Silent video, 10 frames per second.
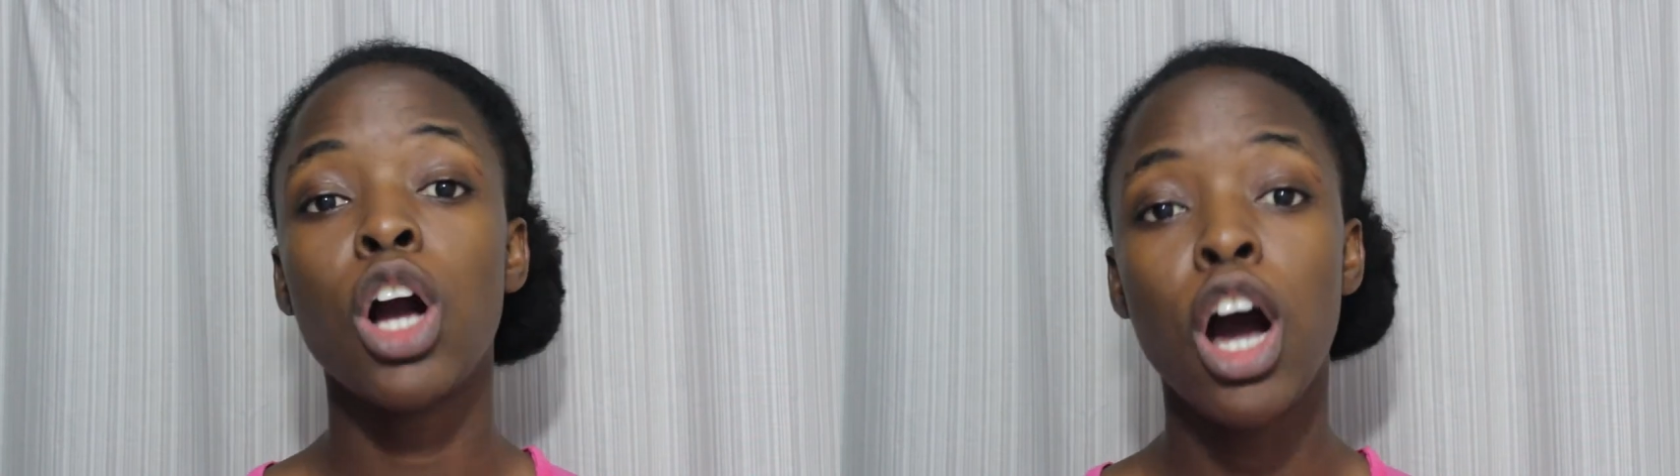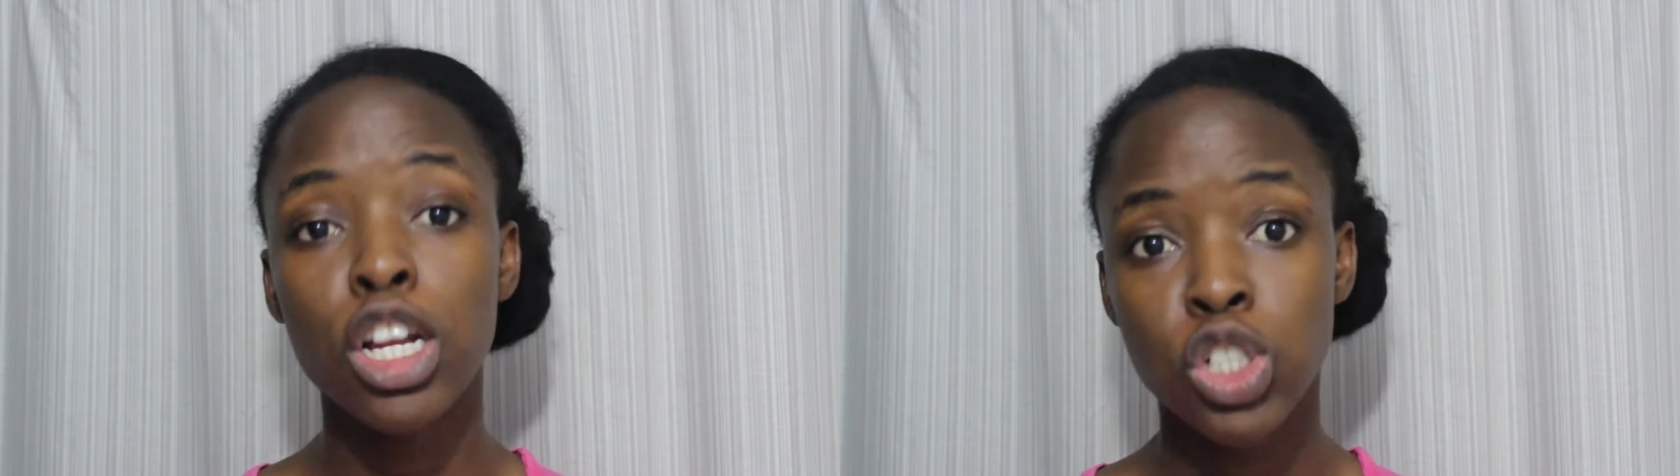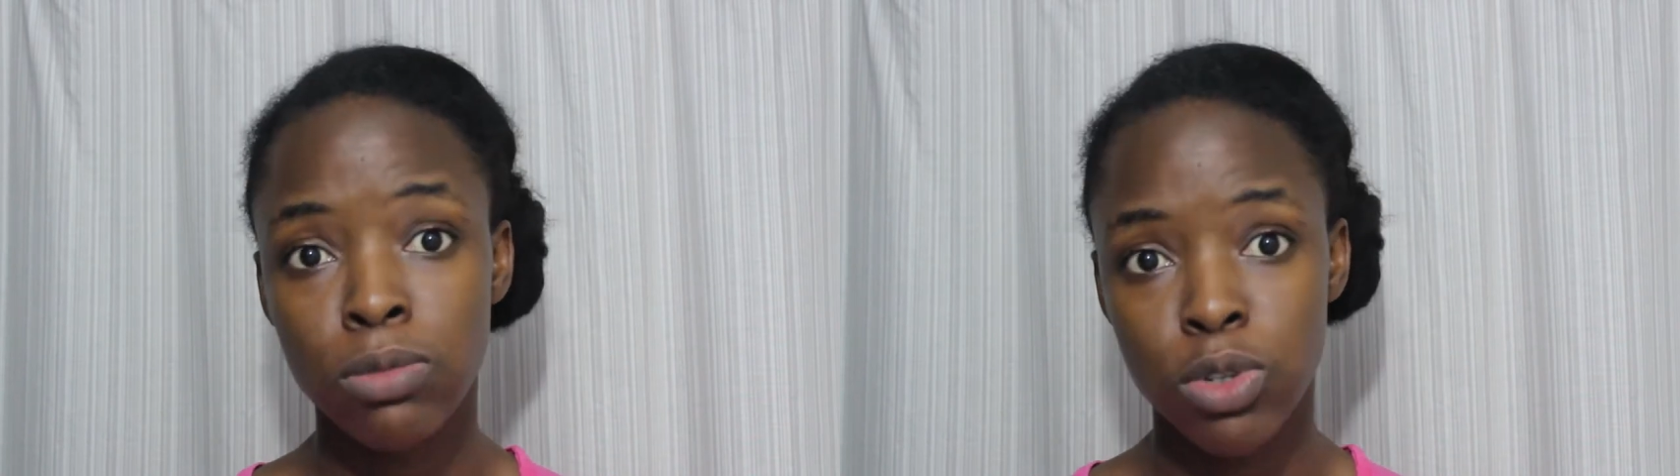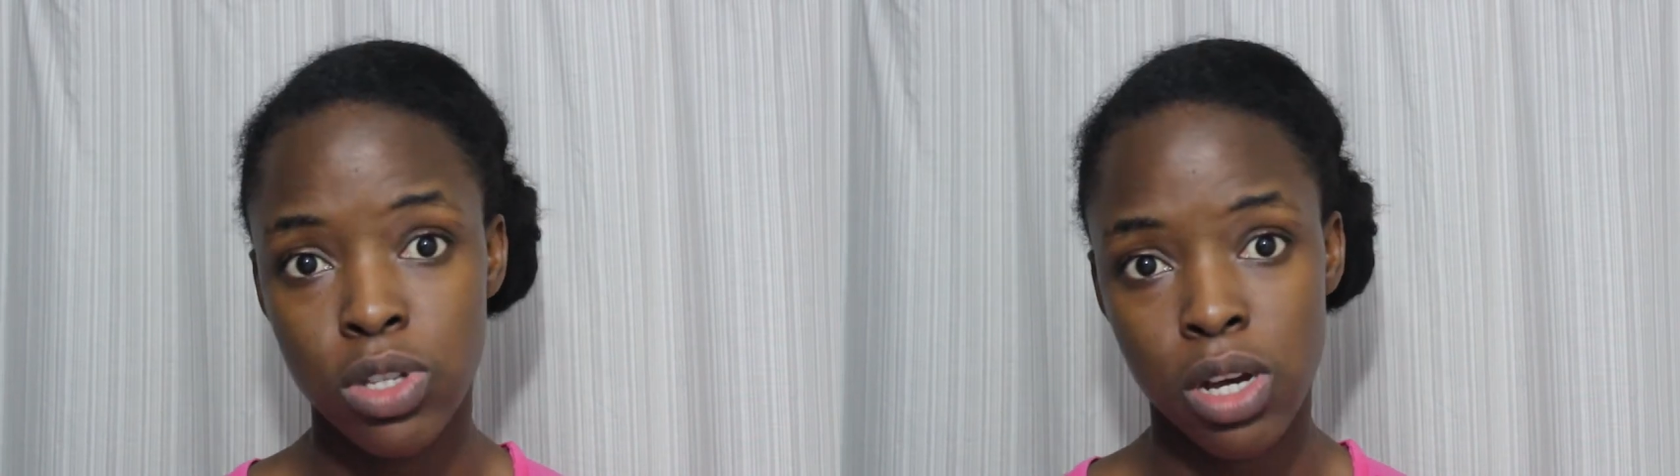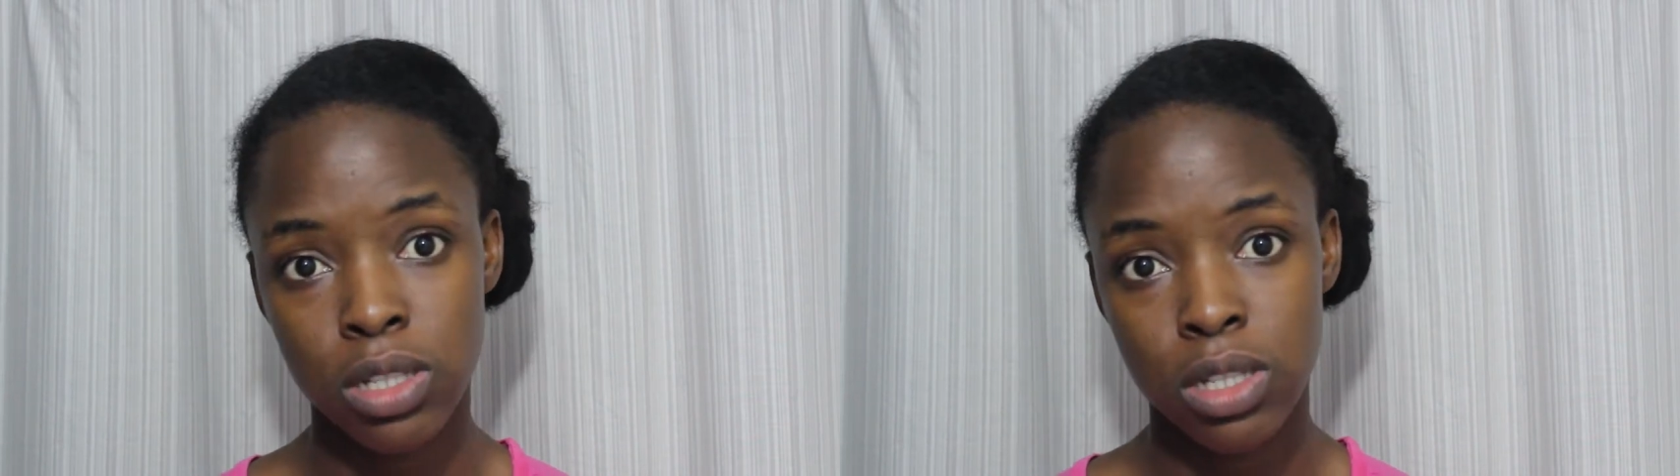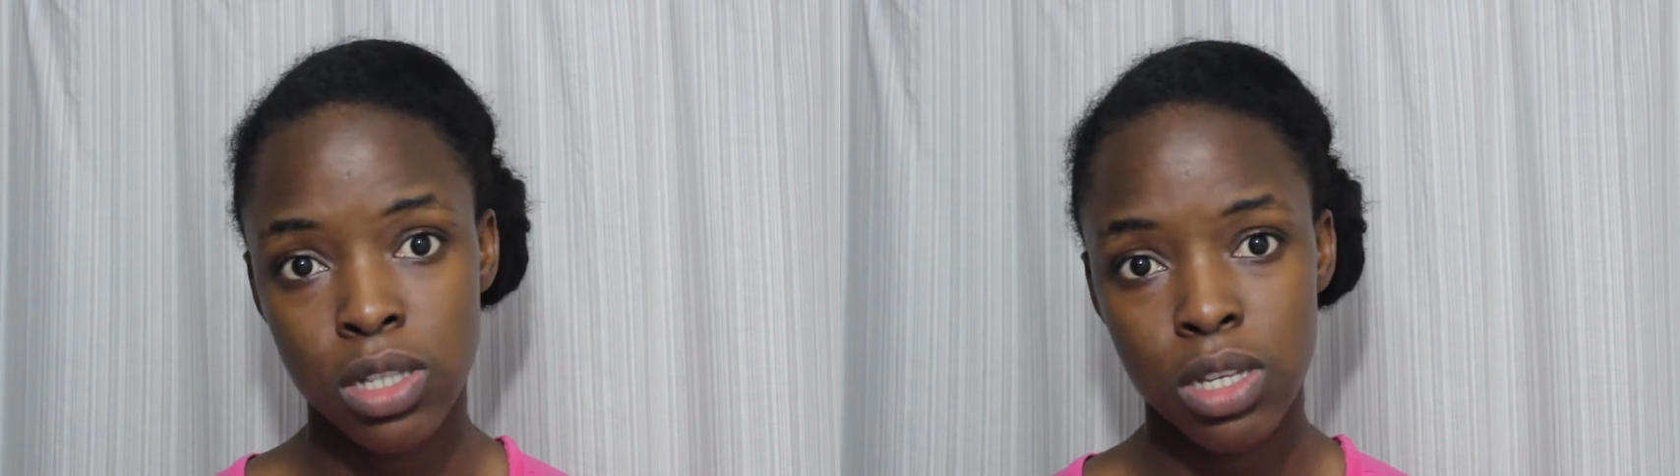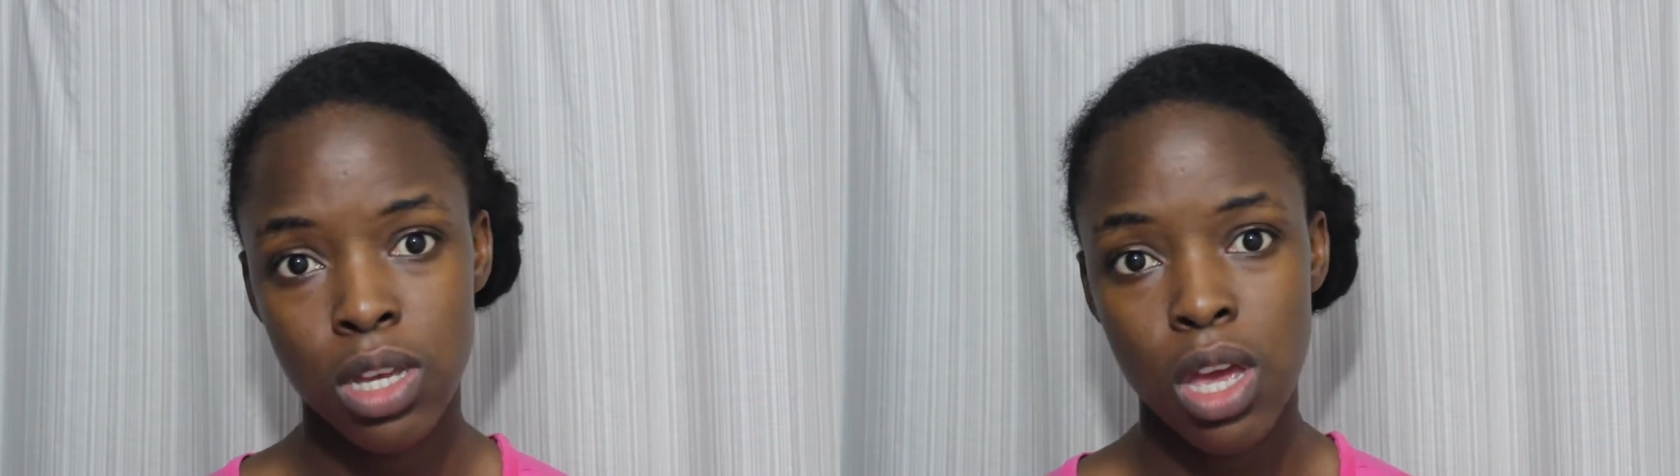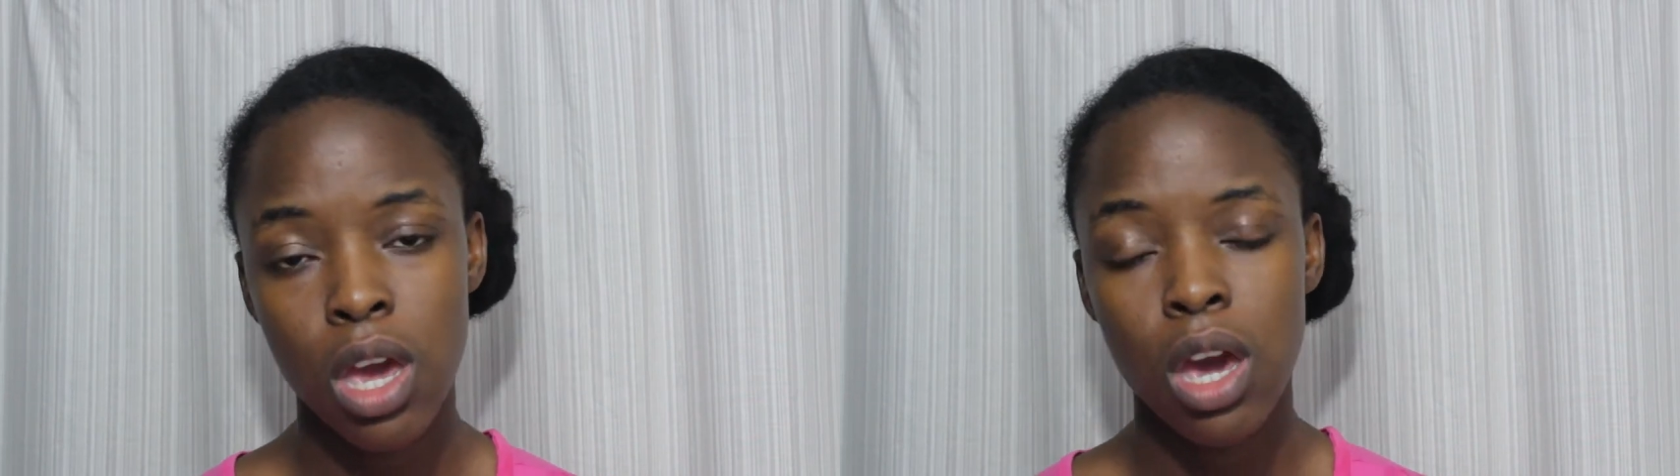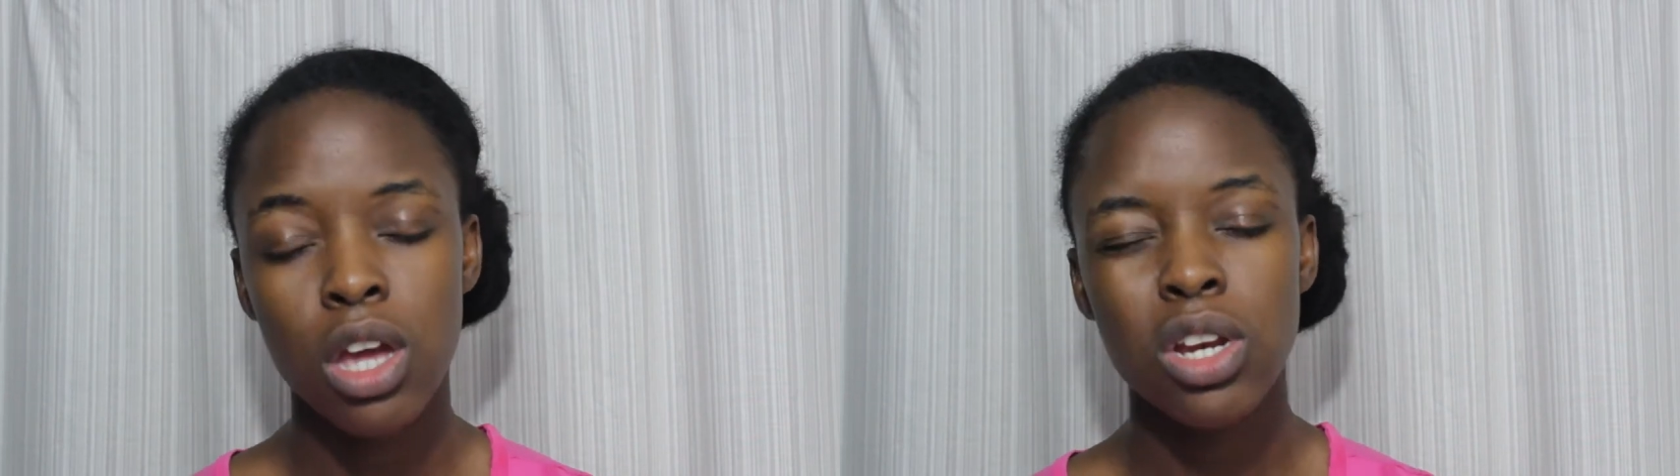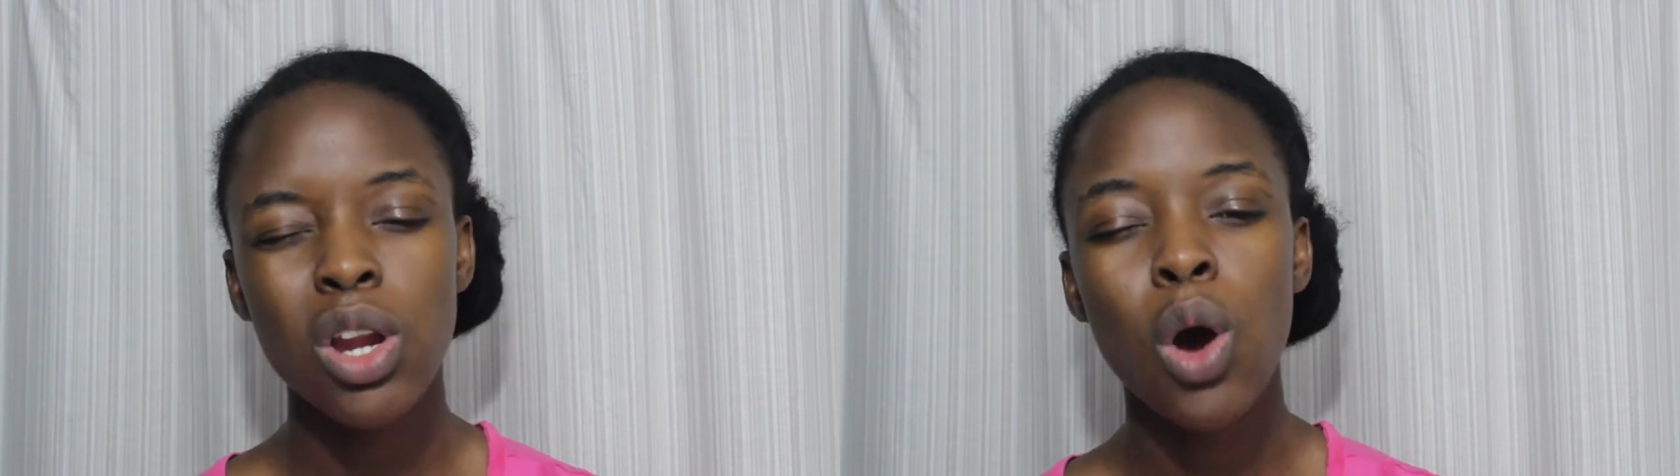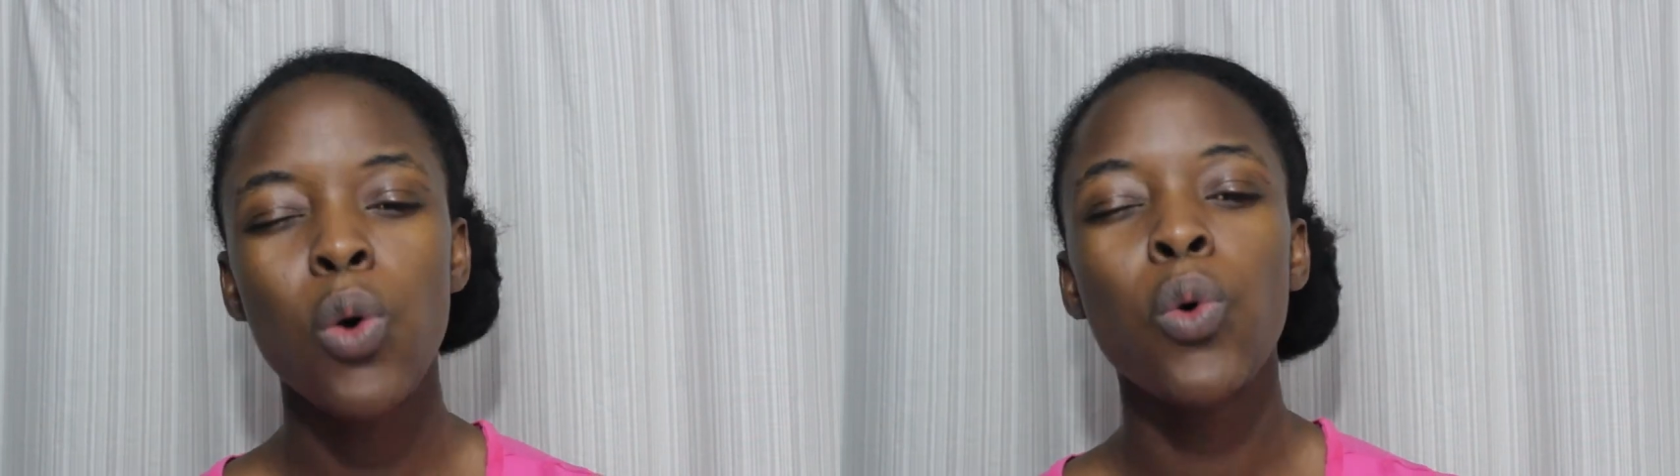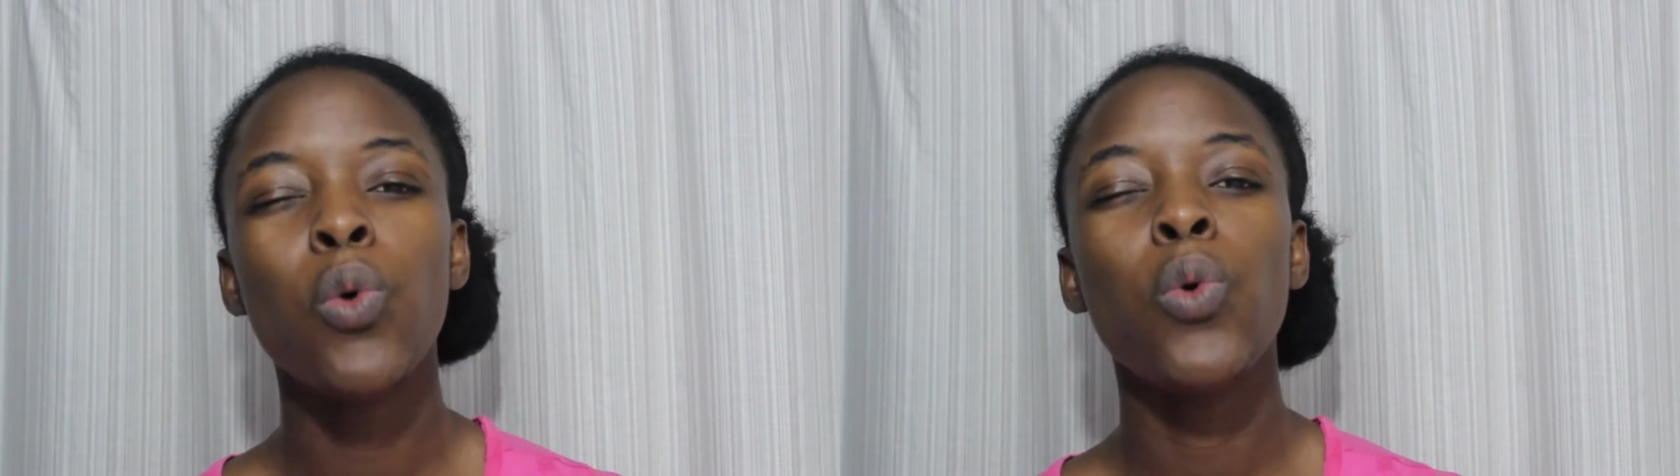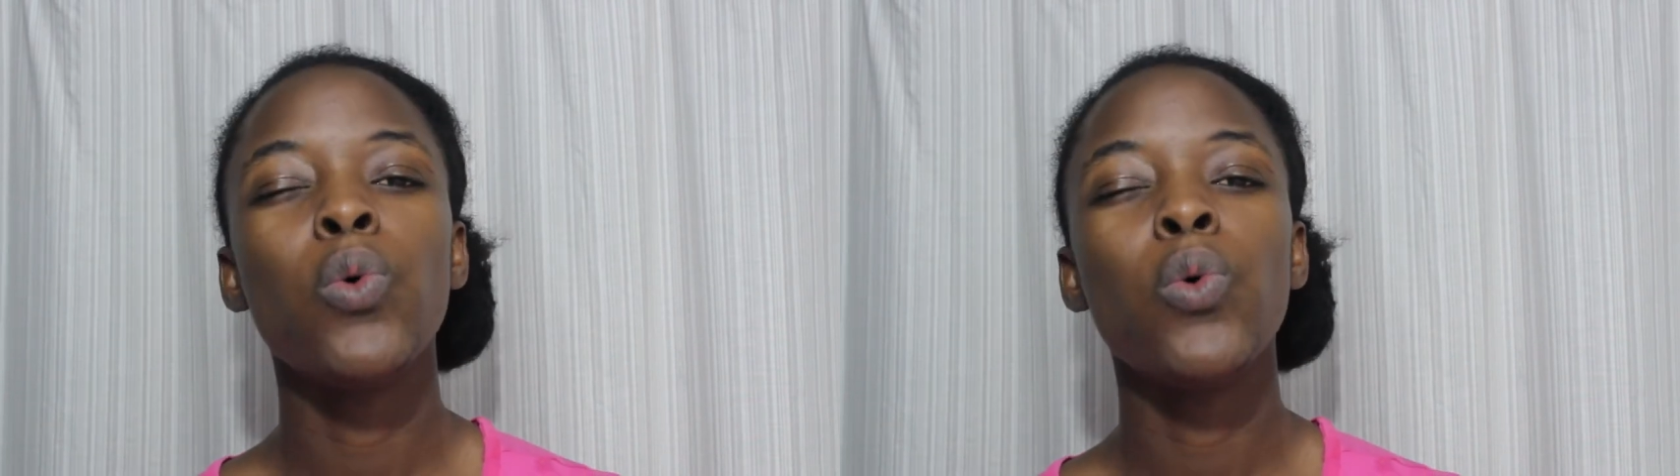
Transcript: contributors. Now,